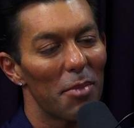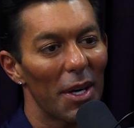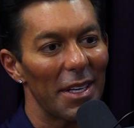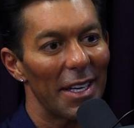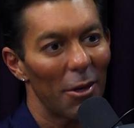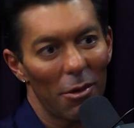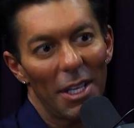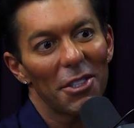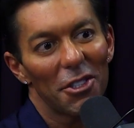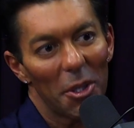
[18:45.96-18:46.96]
But in a
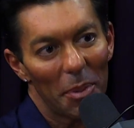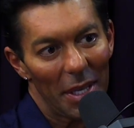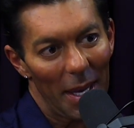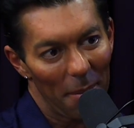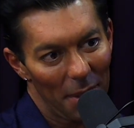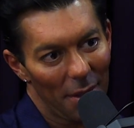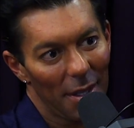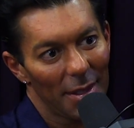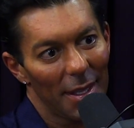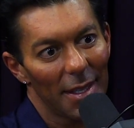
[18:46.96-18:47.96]
relationship, you can't be
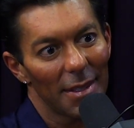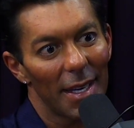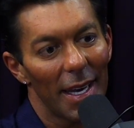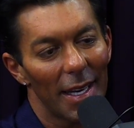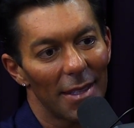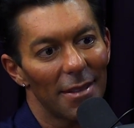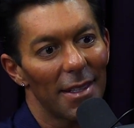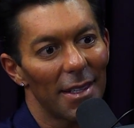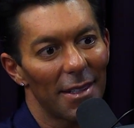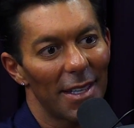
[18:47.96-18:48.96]
like that. And
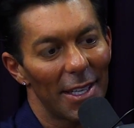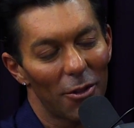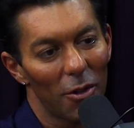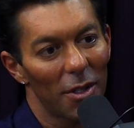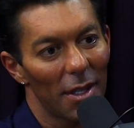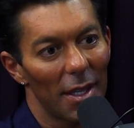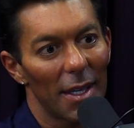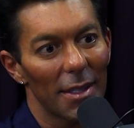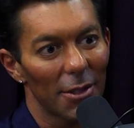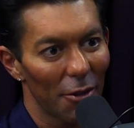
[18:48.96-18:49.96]
it took
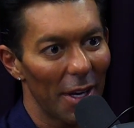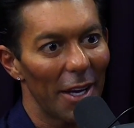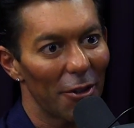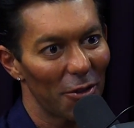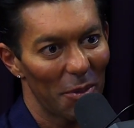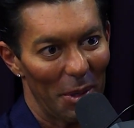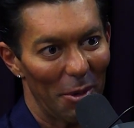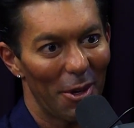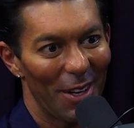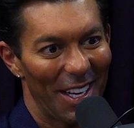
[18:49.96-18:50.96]
38 years for me to
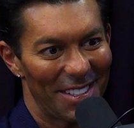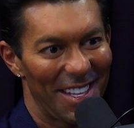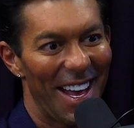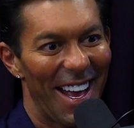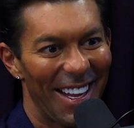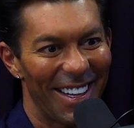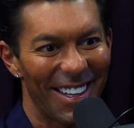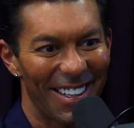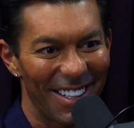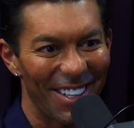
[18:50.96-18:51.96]
realize
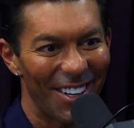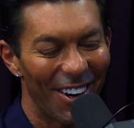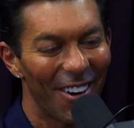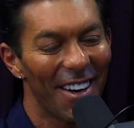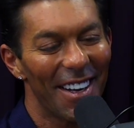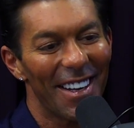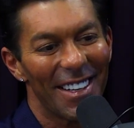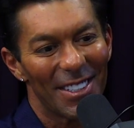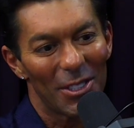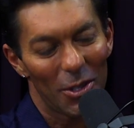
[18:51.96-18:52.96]
that,
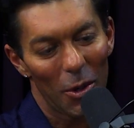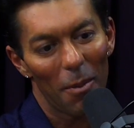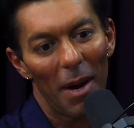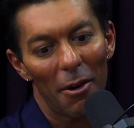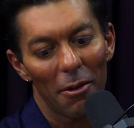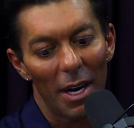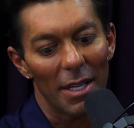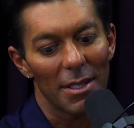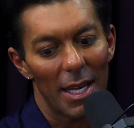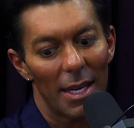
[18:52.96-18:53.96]
So my regret
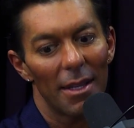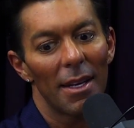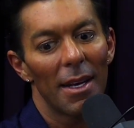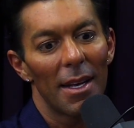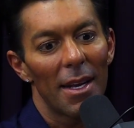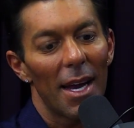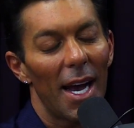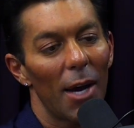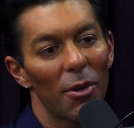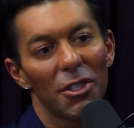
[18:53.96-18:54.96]
is that
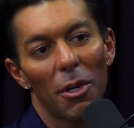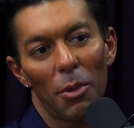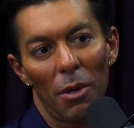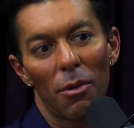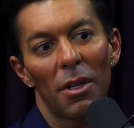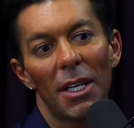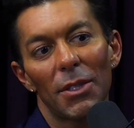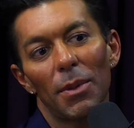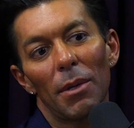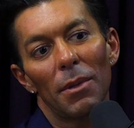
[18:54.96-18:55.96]
I wish I would have
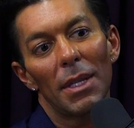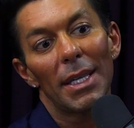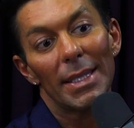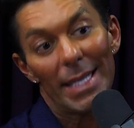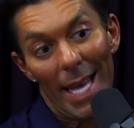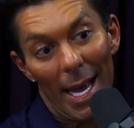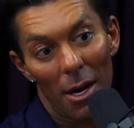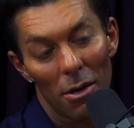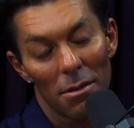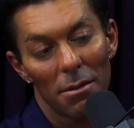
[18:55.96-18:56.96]
realized what I realized
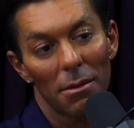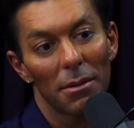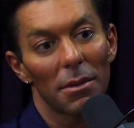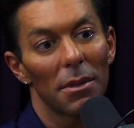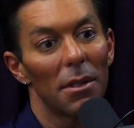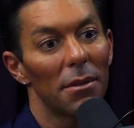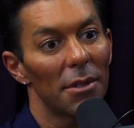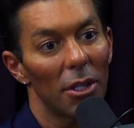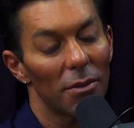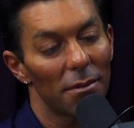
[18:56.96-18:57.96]
now,
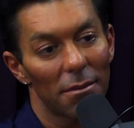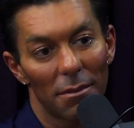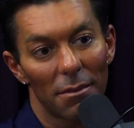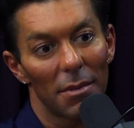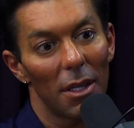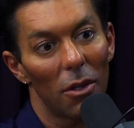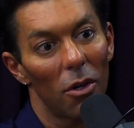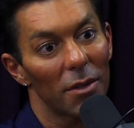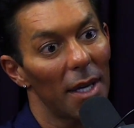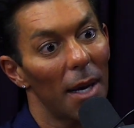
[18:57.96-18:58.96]
a
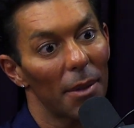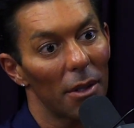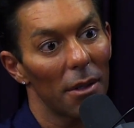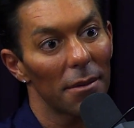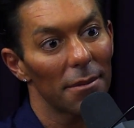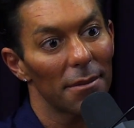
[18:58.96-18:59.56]
long time ago.